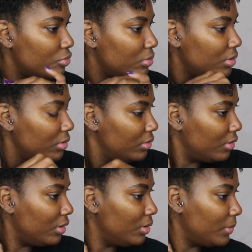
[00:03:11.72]
wrapping
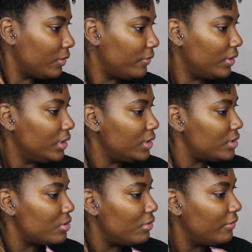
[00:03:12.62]
my hair
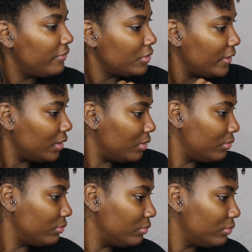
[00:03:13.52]
around the
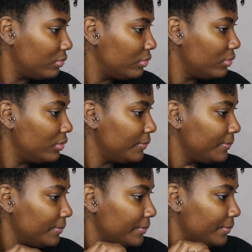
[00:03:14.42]
perm rod in
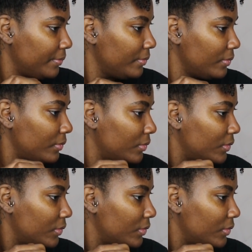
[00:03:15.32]
a figure